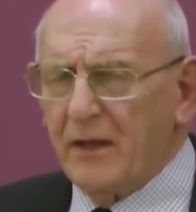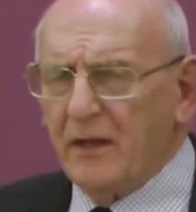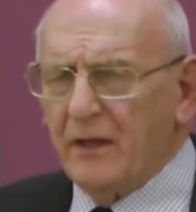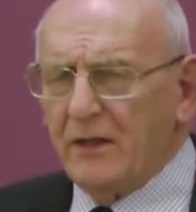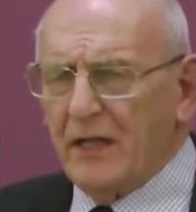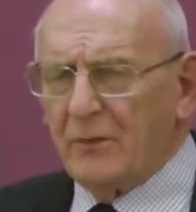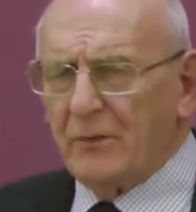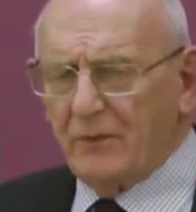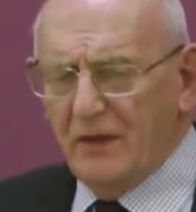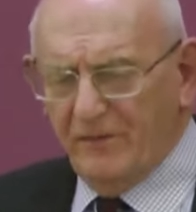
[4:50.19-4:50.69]

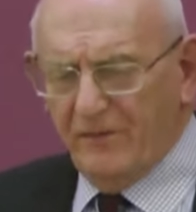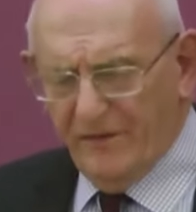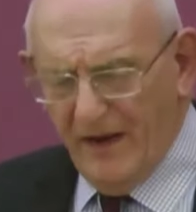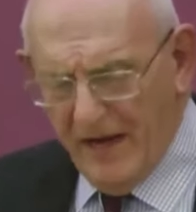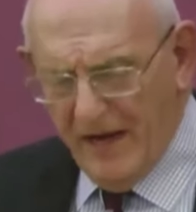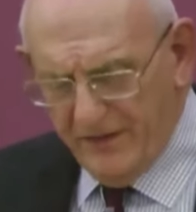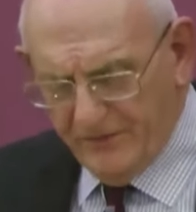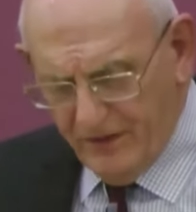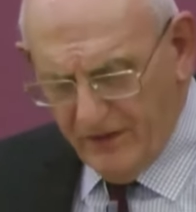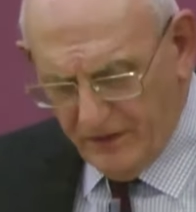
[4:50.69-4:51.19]
that we
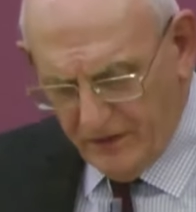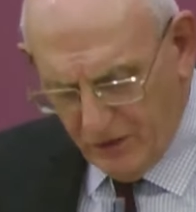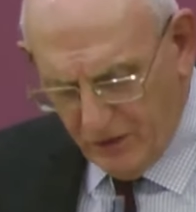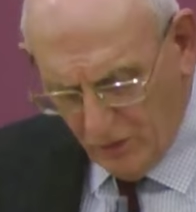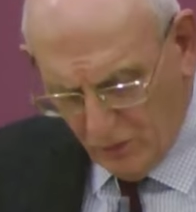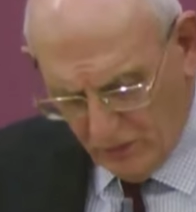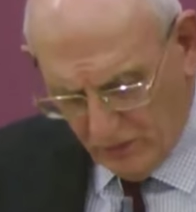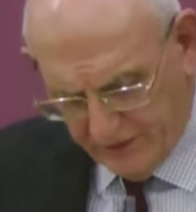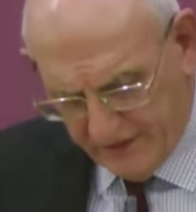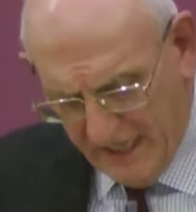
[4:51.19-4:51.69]
find in the
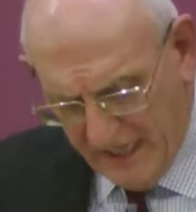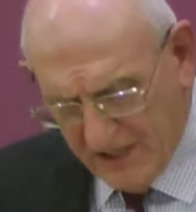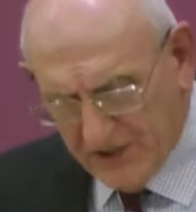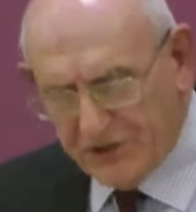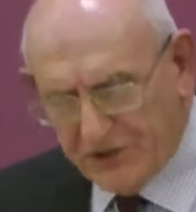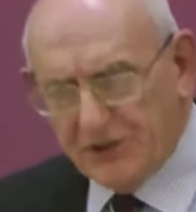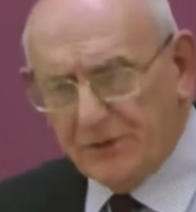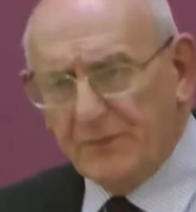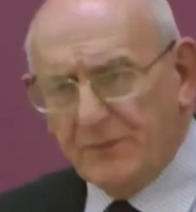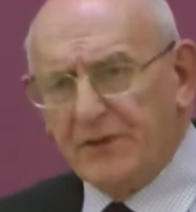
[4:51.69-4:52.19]
Old
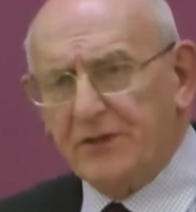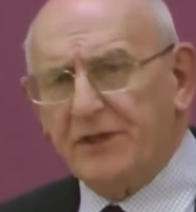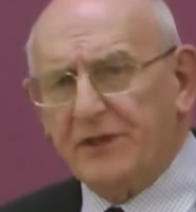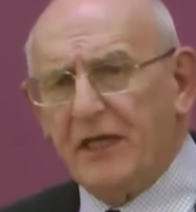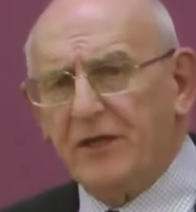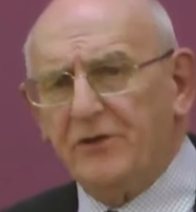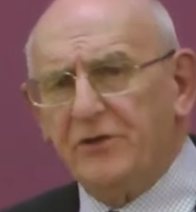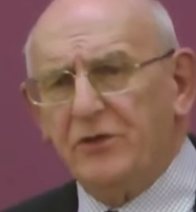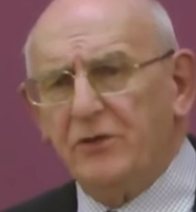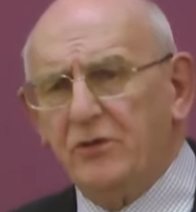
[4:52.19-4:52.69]
Testament
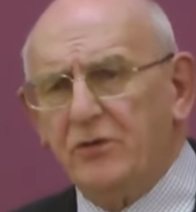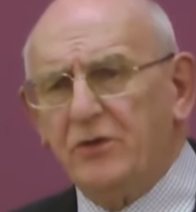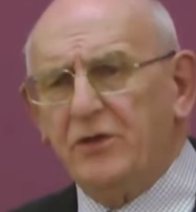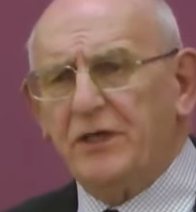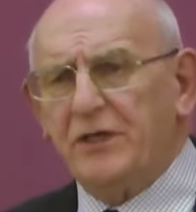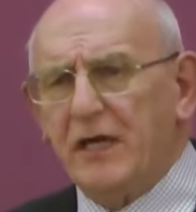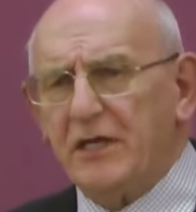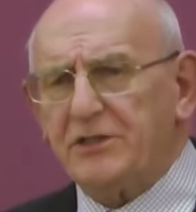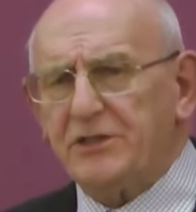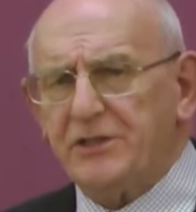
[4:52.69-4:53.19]
and the New
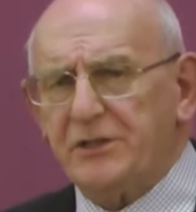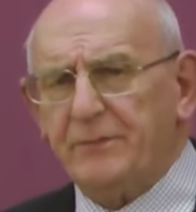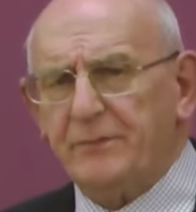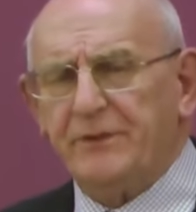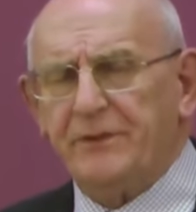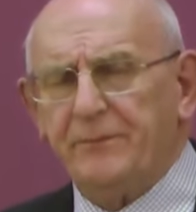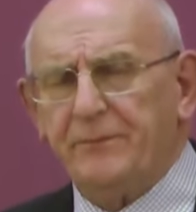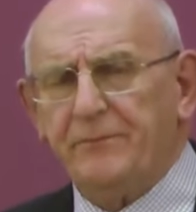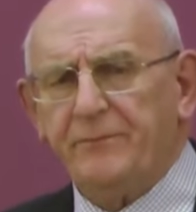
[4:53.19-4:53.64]
Testament.